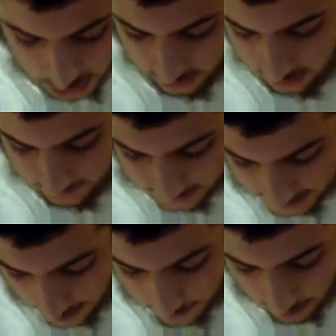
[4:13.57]
Ashira
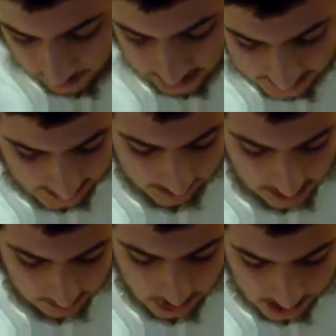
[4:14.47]
Vazamra, I'm going to sing
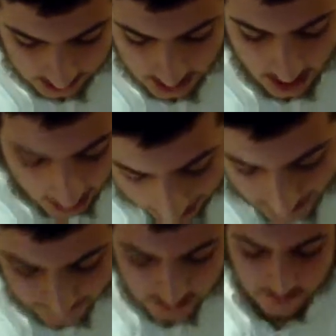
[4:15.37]
and make music.
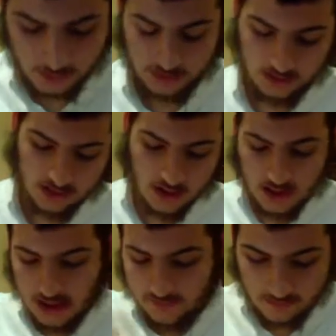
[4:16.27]
Ach kivodi,
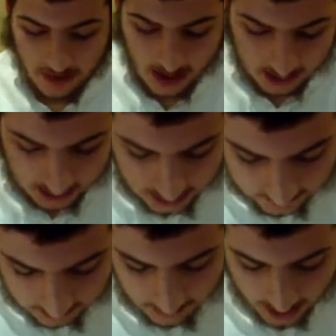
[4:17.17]
even my
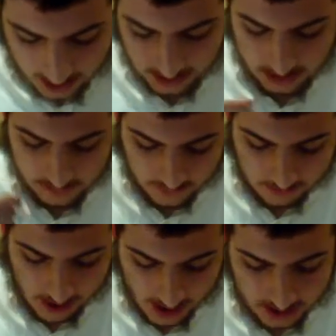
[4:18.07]

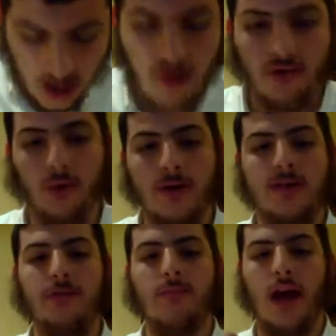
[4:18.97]
kavod,
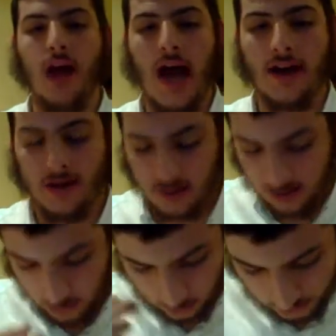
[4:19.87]
even my
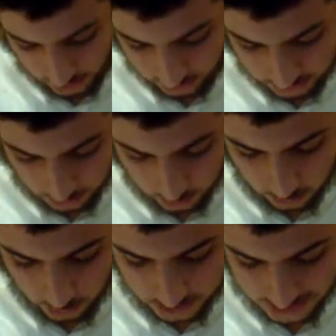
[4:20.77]
honor will
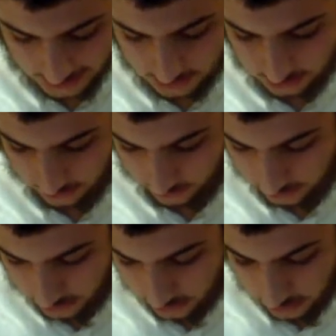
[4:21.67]
sing to you.
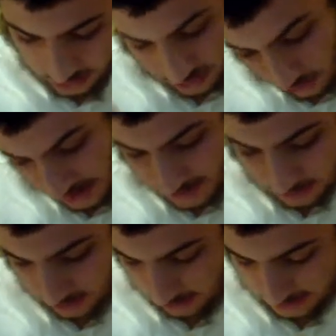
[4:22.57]
So what this
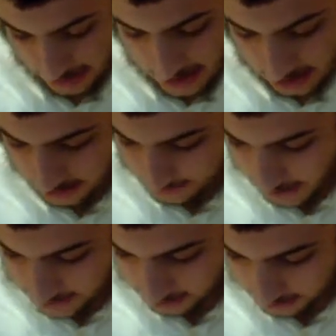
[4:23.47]
pasuk is saying is
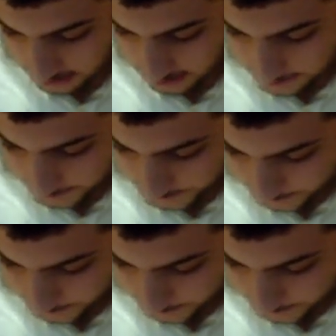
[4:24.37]
basically